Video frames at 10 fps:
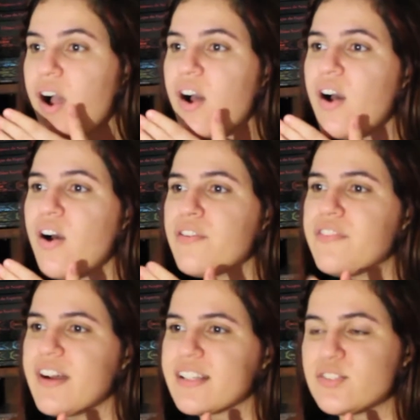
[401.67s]
Oh,
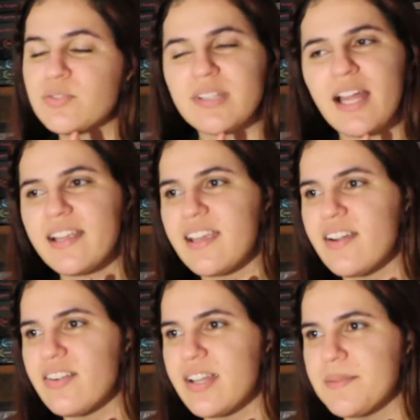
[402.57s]
fuck. Do not
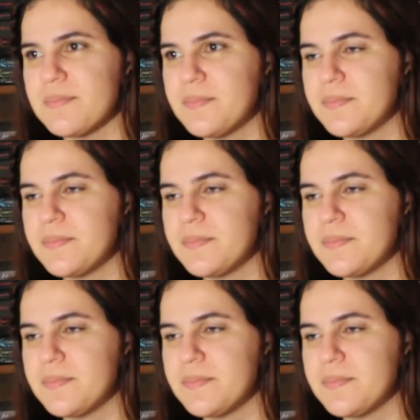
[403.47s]
kill him.